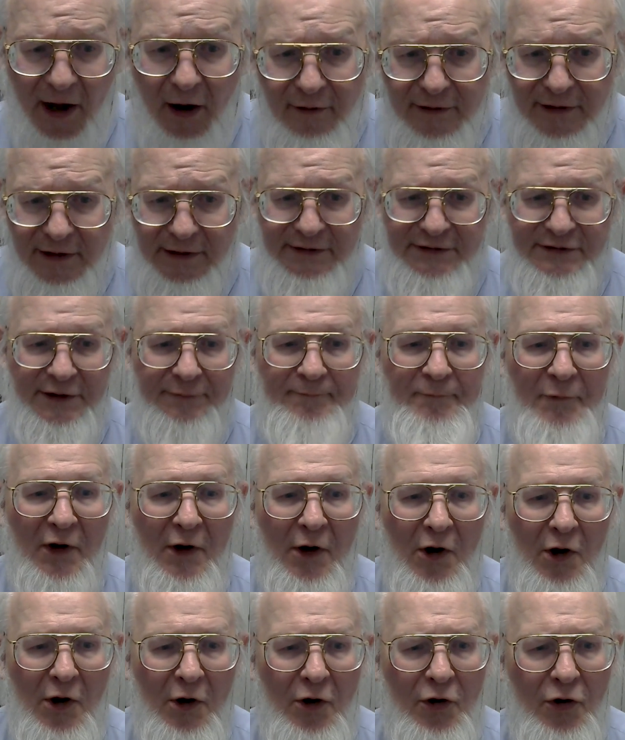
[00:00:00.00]
Elkington,
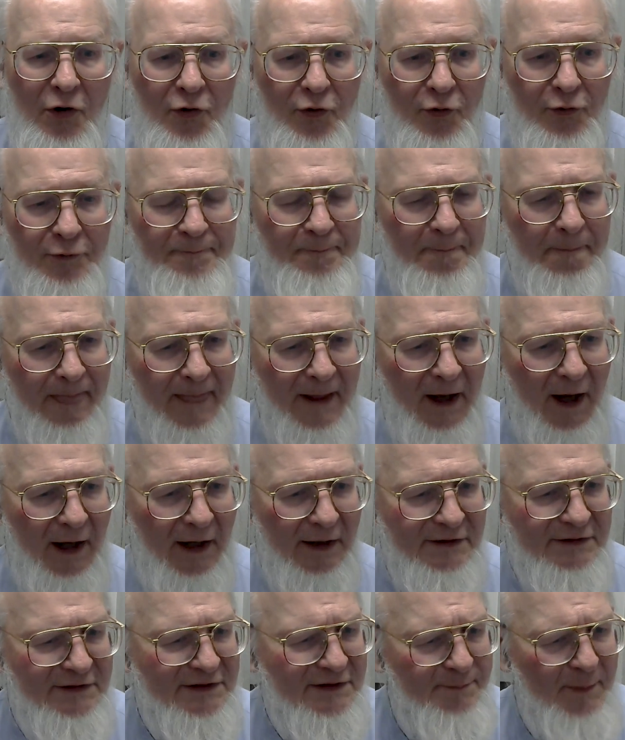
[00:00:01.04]
who
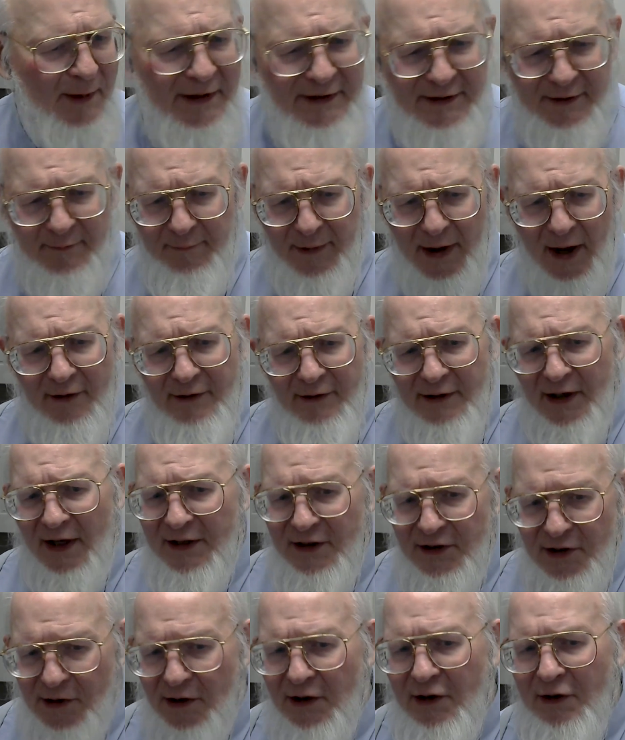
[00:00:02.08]
spent about a
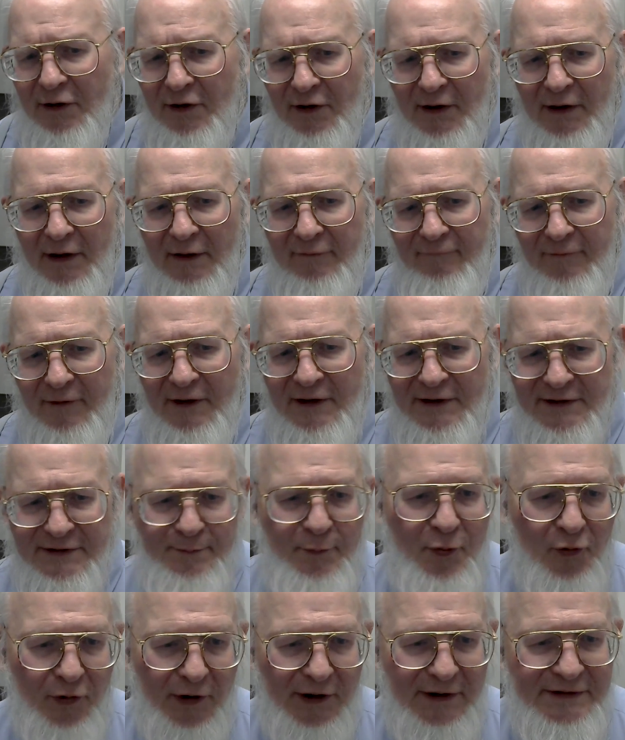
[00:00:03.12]
year at various
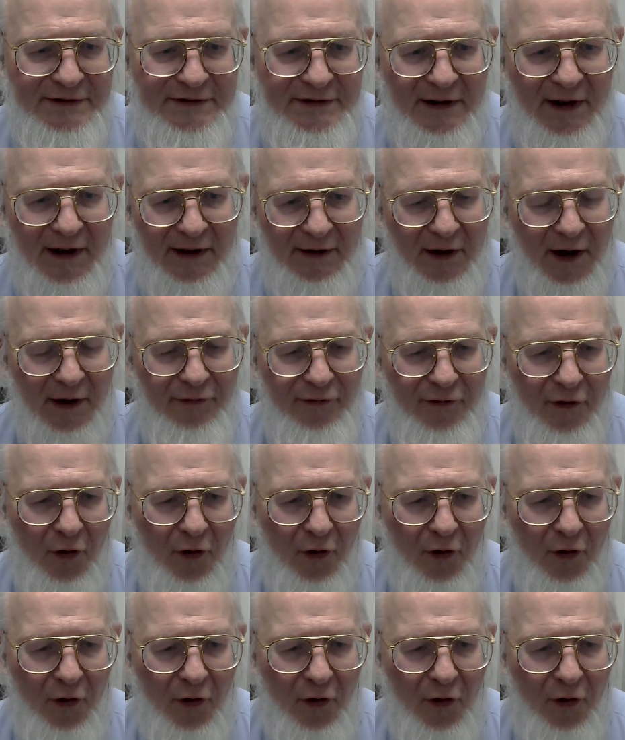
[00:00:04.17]
points, not